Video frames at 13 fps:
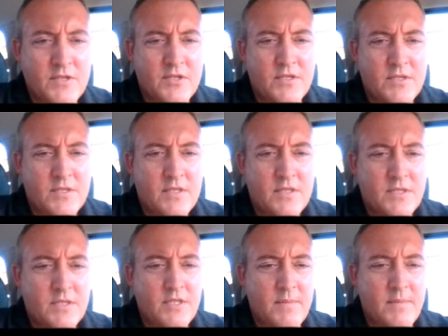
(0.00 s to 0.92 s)
J
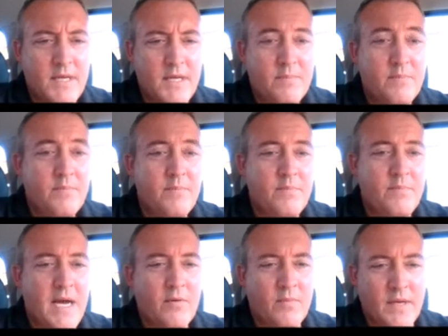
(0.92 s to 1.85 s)
Jimmy
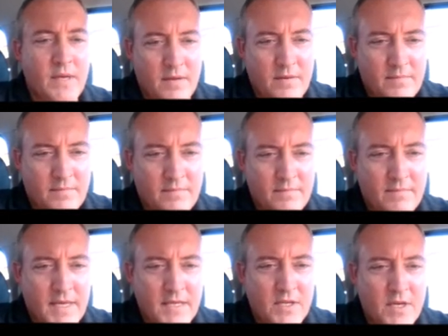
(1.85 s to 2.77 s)
Boutwell.
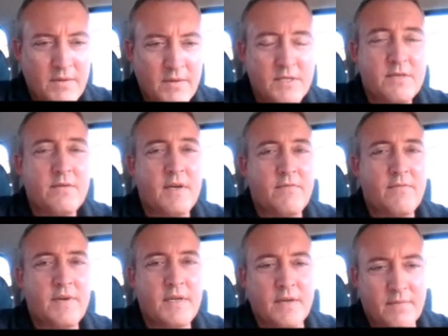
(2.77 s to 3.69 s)
As always, great
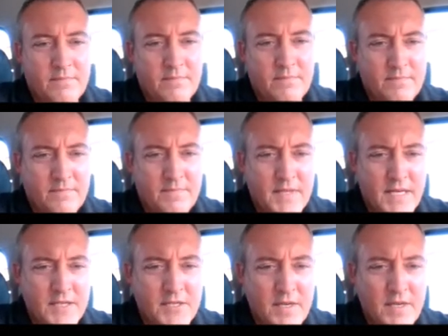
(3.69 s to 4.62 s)
video.
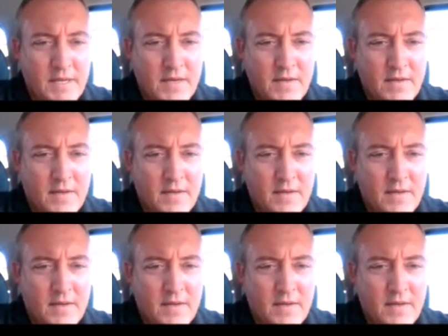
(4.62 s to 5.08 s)
Thanks, Jimmy.